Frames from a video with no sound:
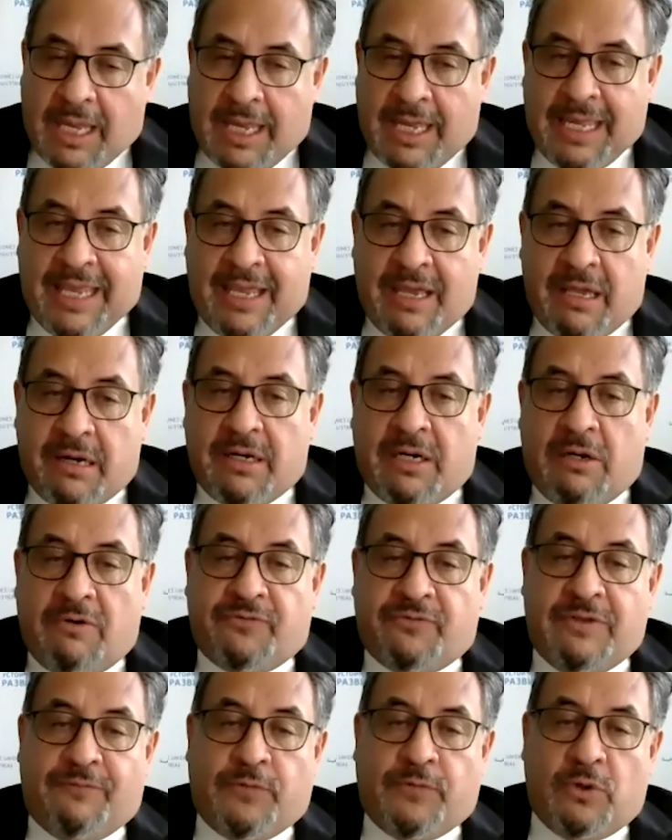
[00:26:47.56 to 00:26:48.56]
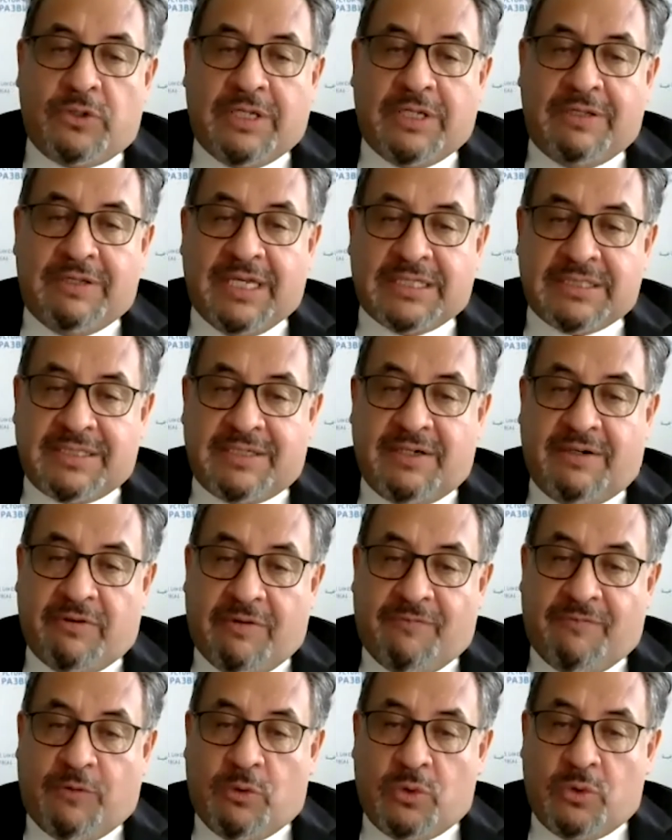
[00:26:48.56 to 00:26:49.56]
era of the fourth industrial
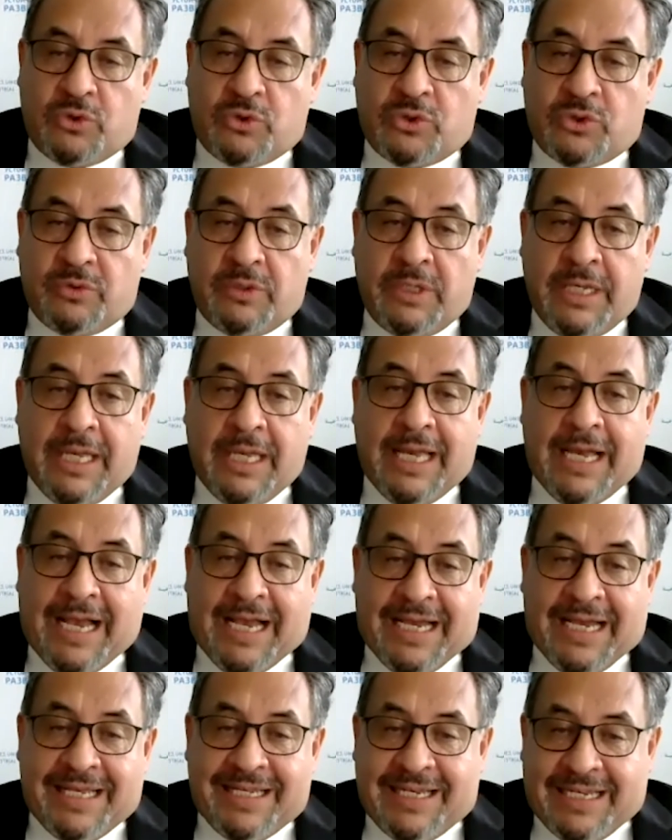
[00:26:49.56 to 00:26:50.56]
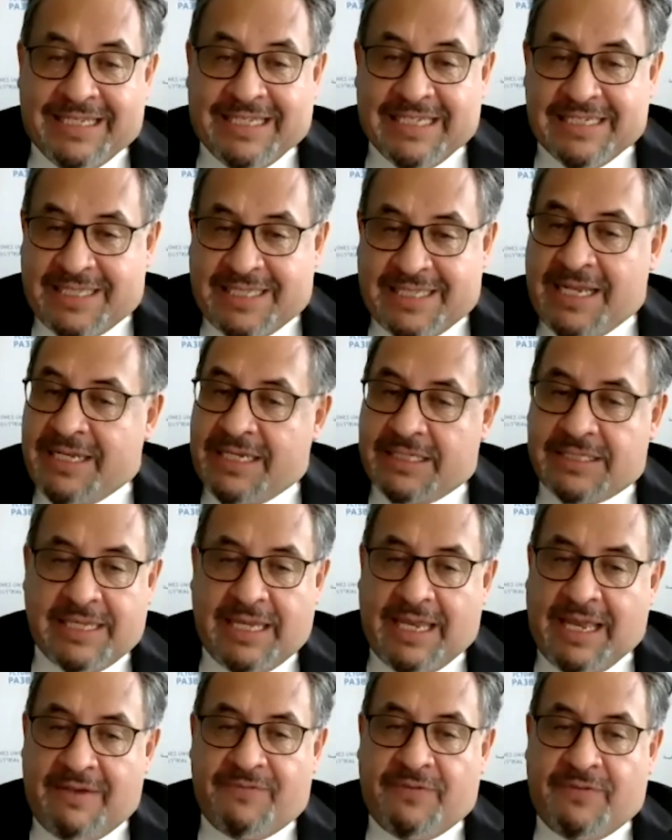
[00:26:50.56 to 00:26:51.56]
revolution, the standards
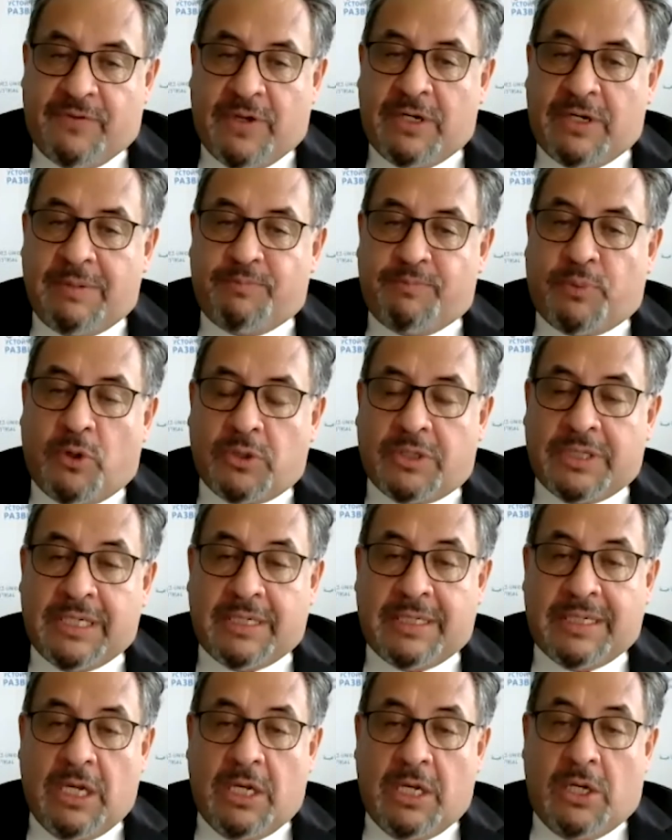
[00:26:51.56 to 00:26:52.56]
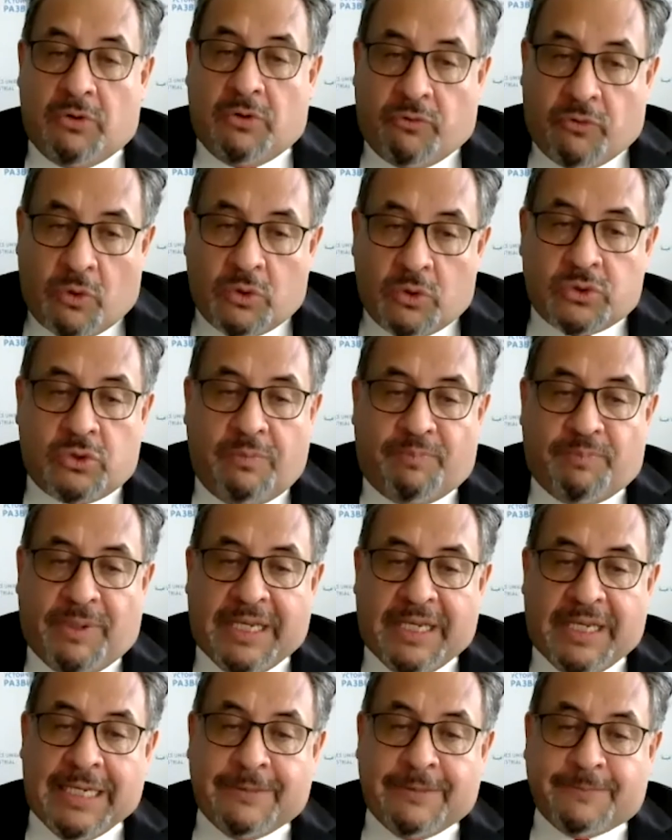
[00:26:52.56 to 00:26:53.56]
have a very important role to
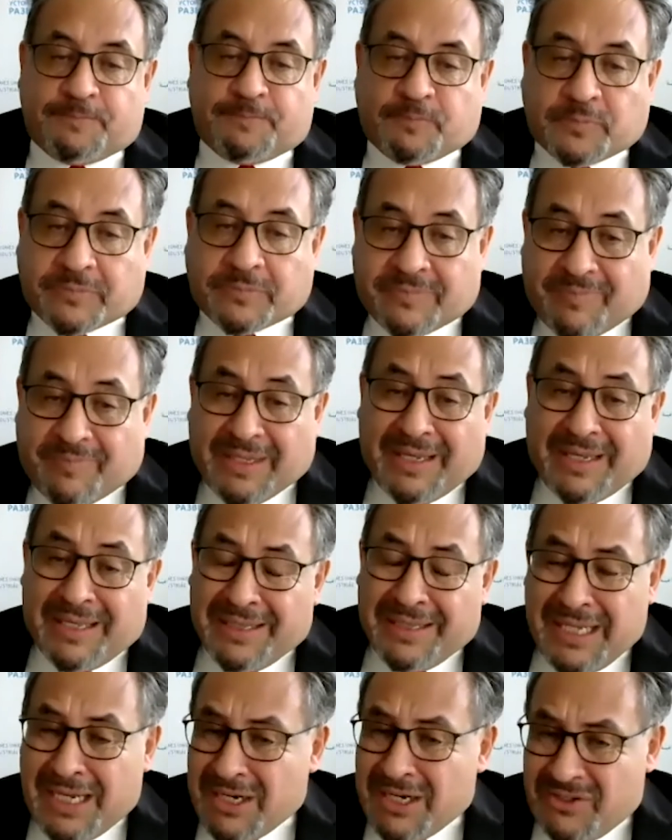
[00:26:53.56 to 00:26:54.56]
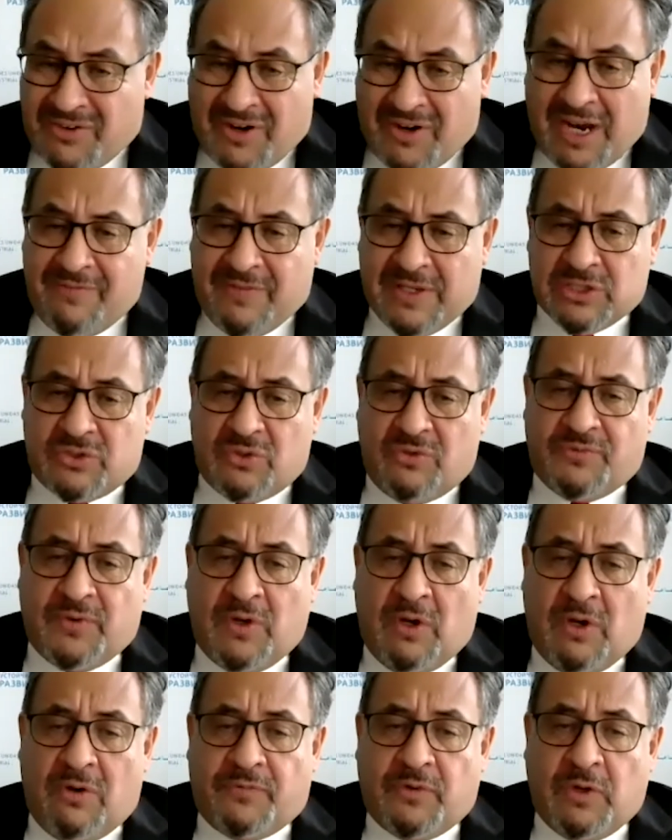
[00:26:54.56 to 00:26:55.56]
play. They are drivers of
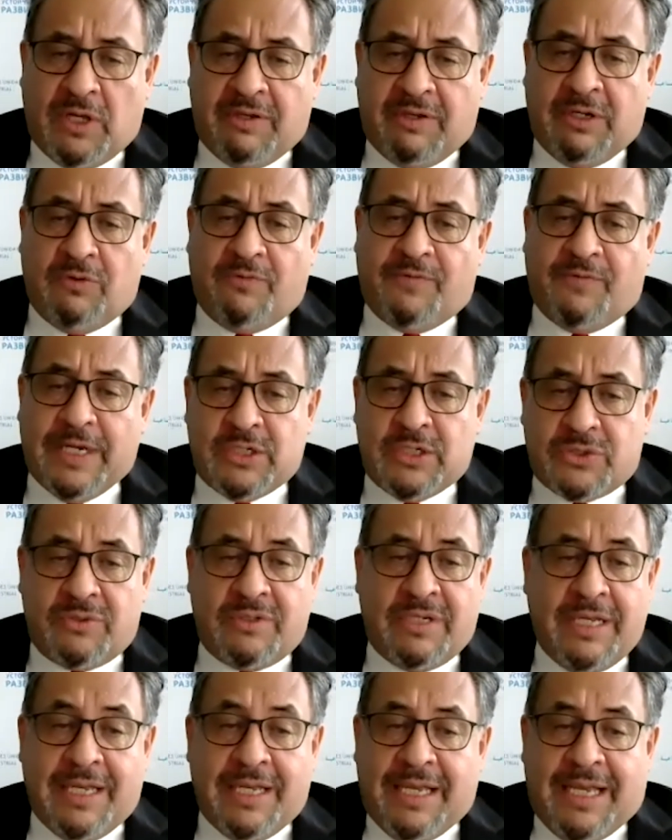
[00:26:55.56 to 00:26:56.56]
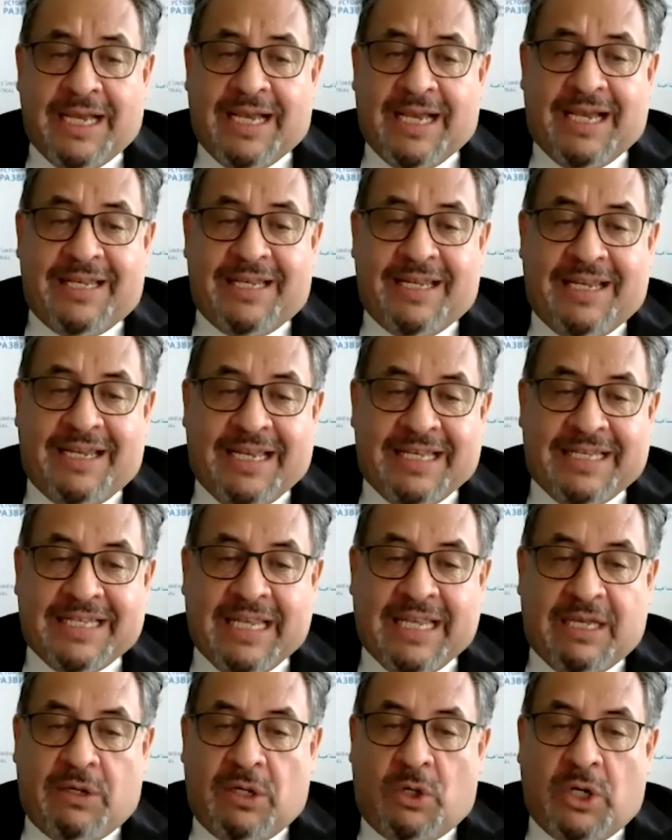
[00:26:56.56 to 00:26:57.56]
innovation, the
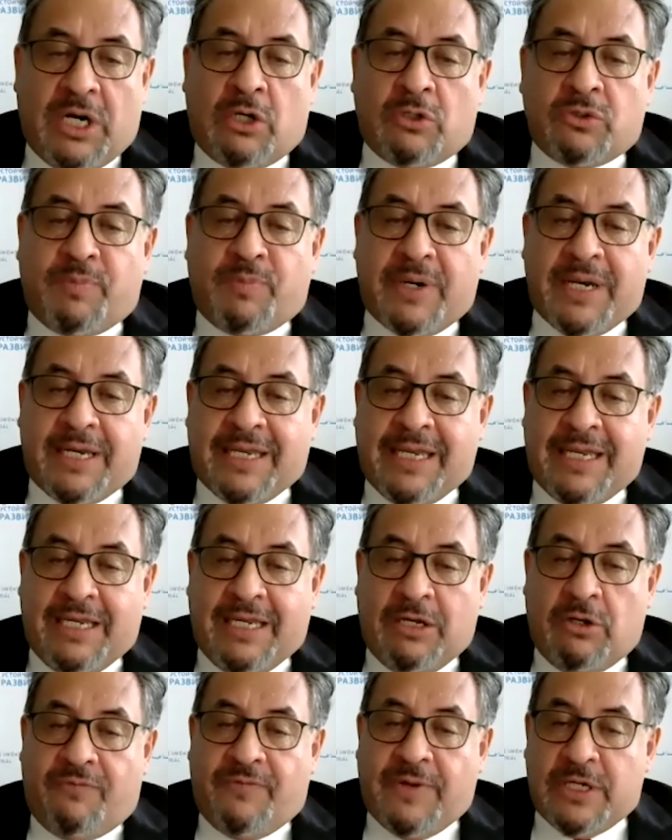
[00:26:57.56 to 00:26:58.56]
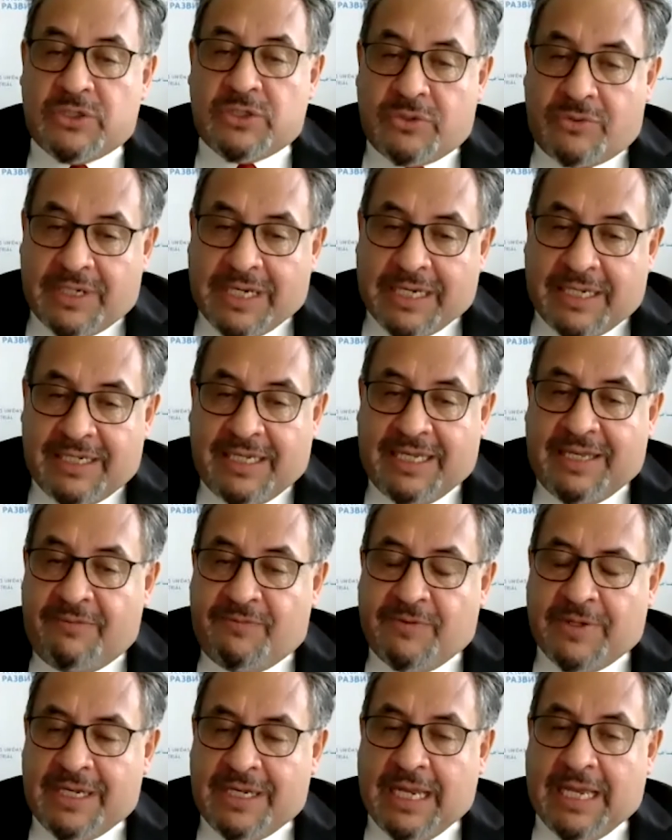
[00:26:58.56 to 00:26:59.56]
groundbreaking innovation,
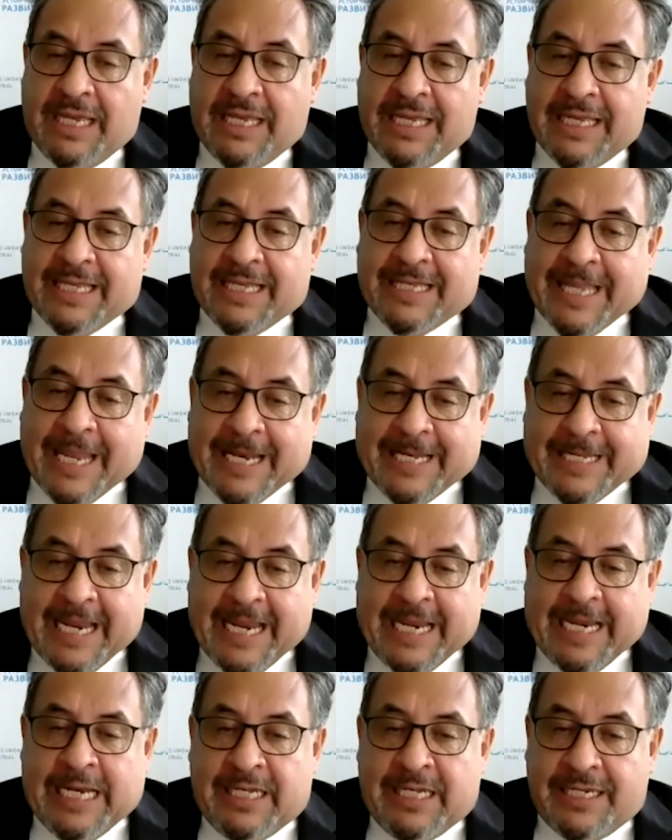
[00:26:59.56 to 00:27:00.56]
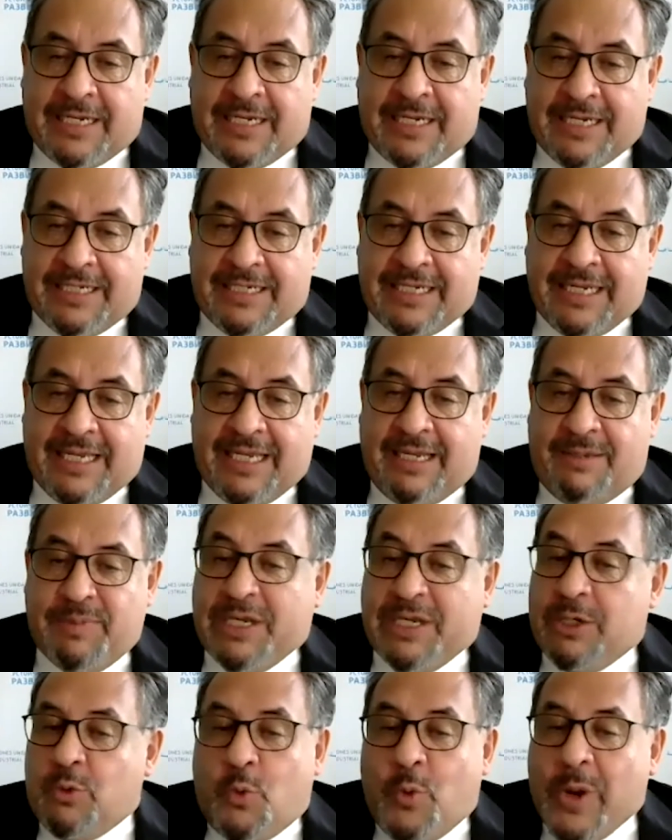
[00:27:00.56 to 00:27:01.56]
even the internet, I
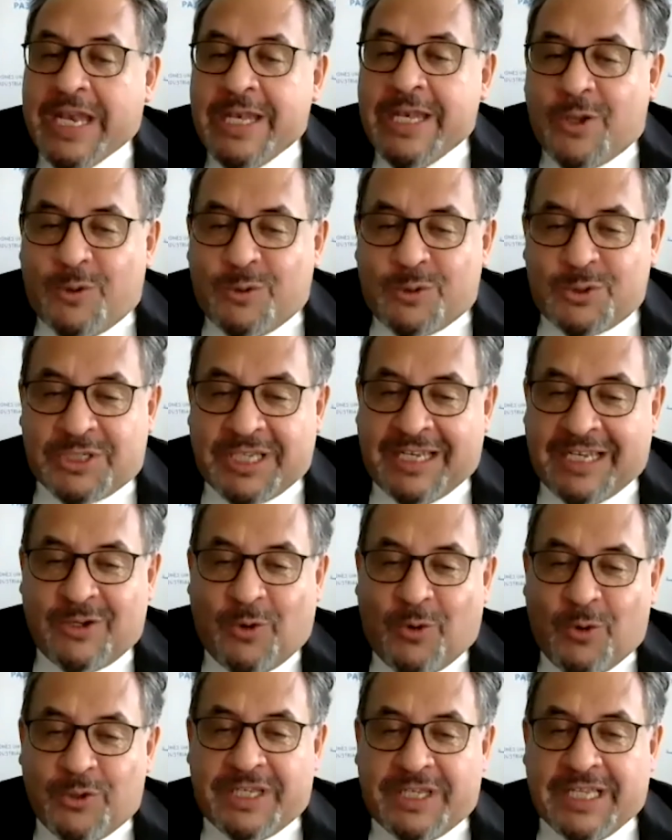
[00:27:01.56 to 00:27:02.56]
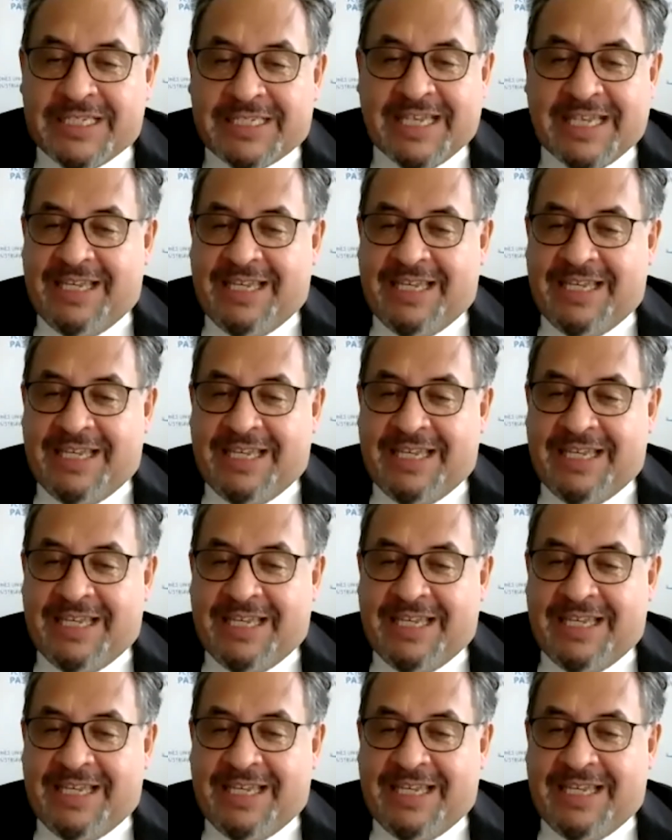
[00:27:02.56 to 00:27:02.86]
mean, Windows and all these